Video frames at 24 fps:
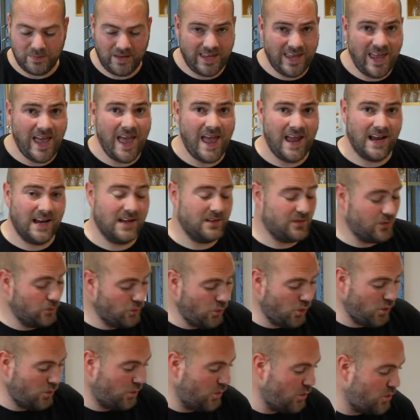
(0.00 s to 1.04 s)
the keg. The
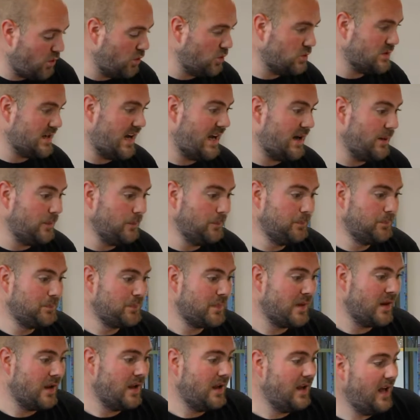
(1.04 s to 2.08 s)
water will cool down
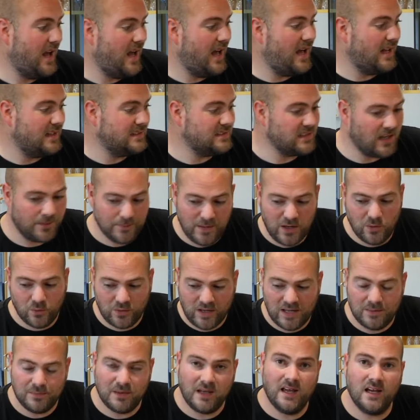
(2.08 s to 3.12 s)
and it will
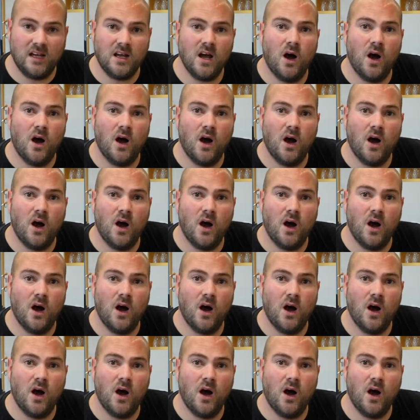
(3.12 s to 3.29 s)
keep the keg